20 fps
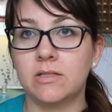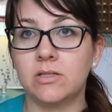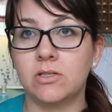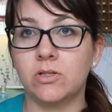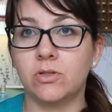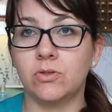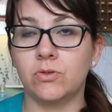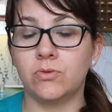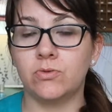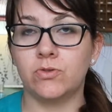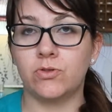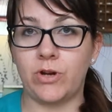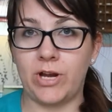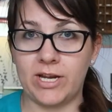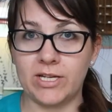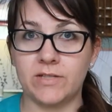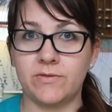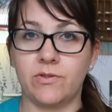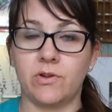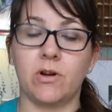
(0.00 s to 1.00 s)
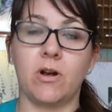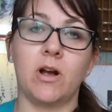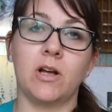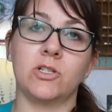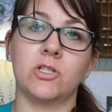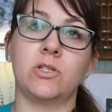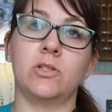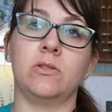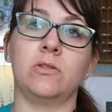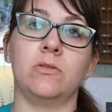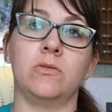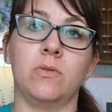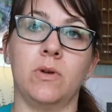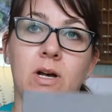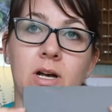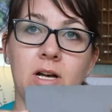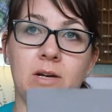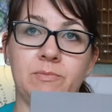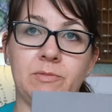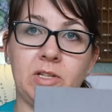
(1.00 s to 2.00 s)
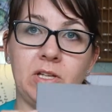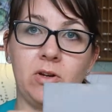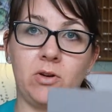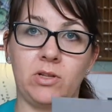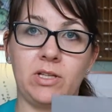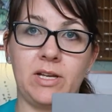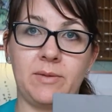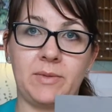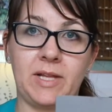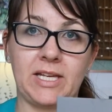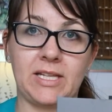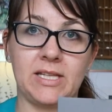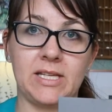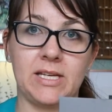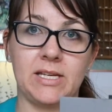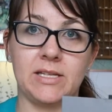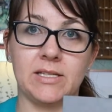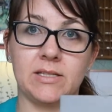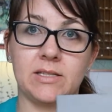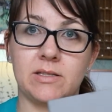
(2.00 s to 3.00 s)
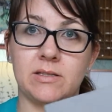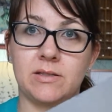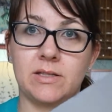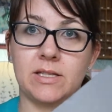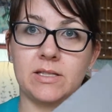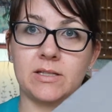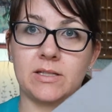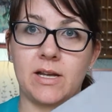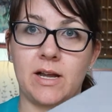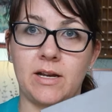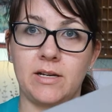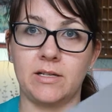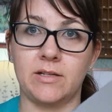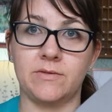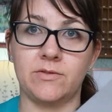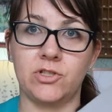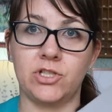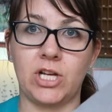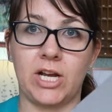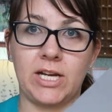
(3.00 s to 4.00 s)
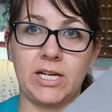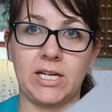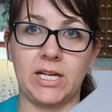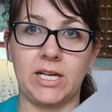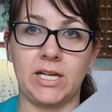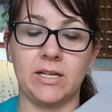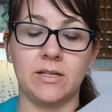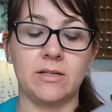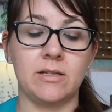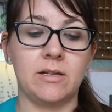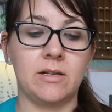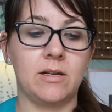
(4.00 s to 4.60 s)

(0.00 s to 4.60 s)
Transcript: to transfer onto linoleum like this that's kind of shiny.